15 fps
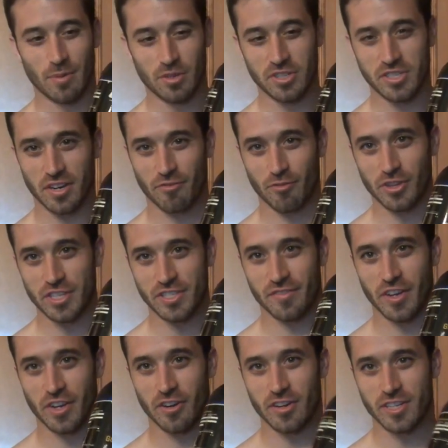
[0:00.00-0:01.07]
I'm using for this
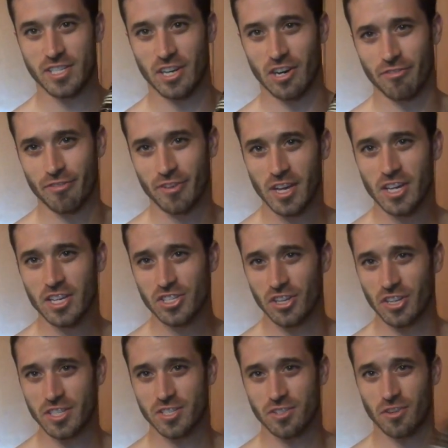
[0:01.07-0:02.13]
video itself so
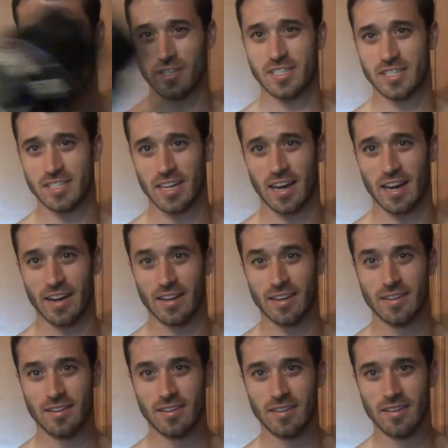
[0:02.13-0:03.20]
let's throw this aside
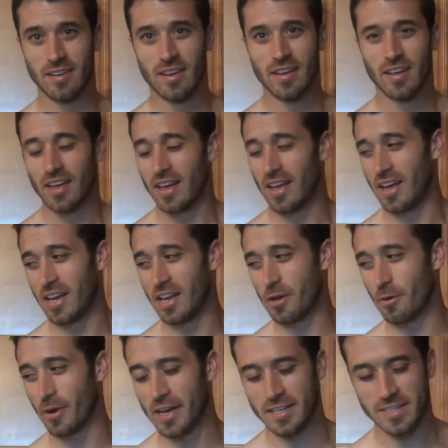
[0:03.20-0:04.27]

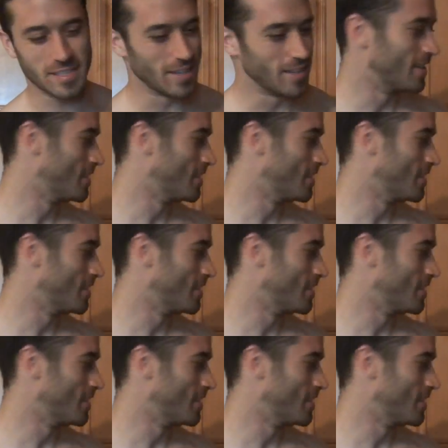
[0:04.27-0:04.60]
anyways